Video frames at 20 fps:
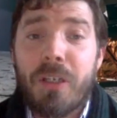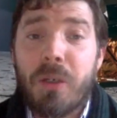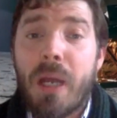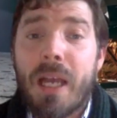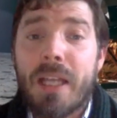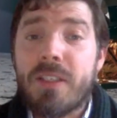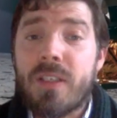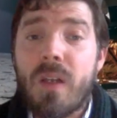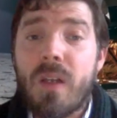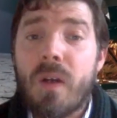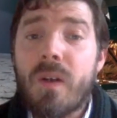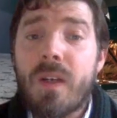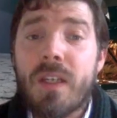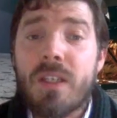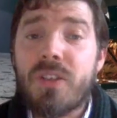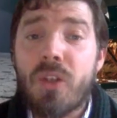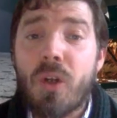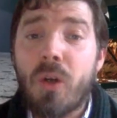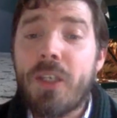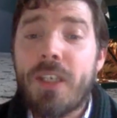as long as
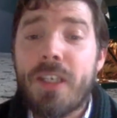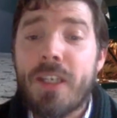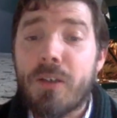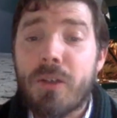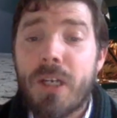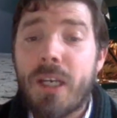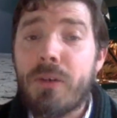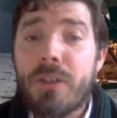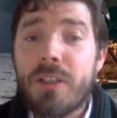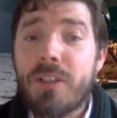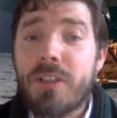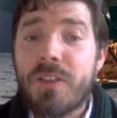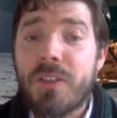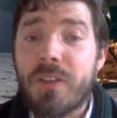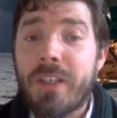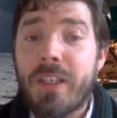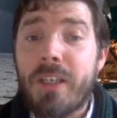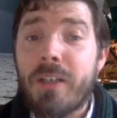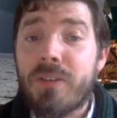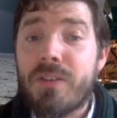Nokia or
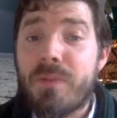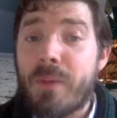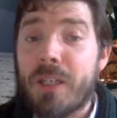Ericsson gear is